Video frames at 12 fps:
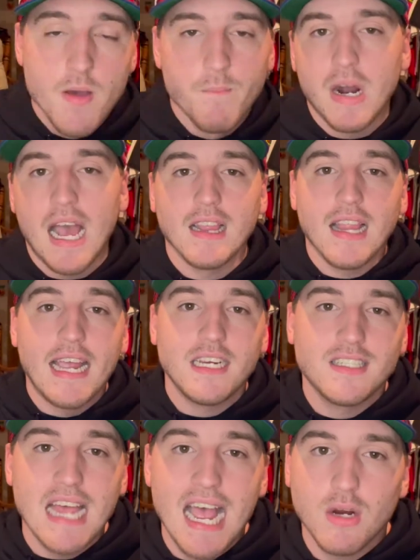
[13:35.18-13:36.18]
but I like
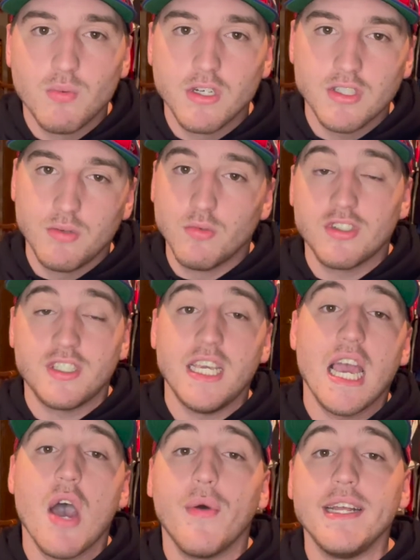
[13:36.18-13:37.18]
Zach Wilson. We'll see
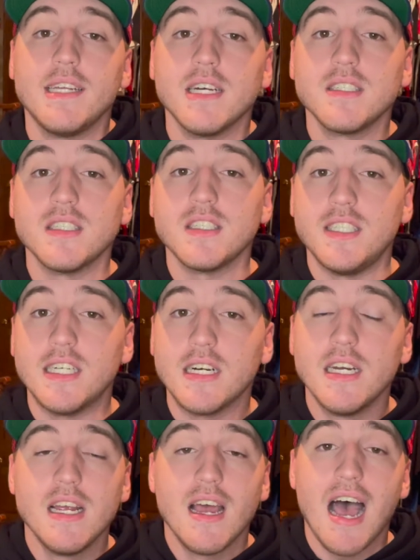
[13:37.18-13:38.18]
how he does this year.
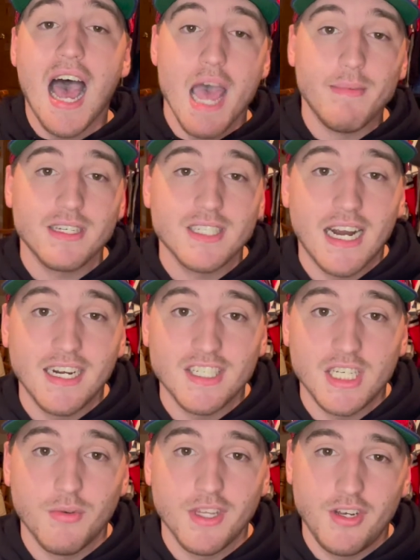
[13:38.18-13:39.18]
I'm excited to see
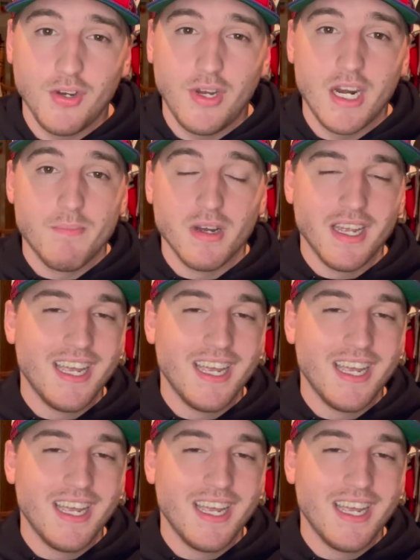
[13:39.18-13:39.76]
what they do here, but